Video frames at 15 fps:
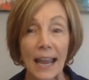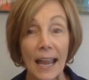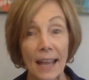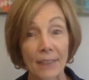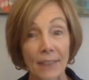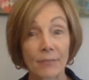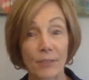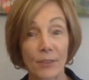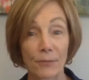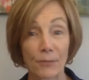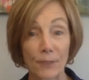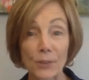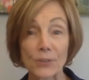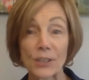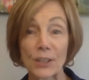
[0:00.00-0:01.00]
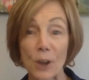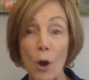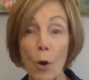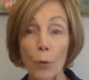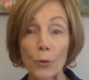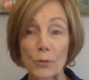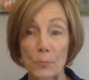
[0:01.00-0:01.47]
and the fears that
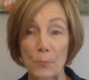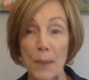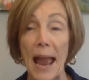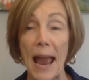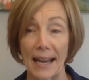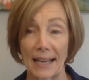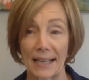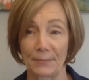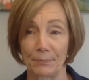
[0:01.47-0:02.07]
hold us back,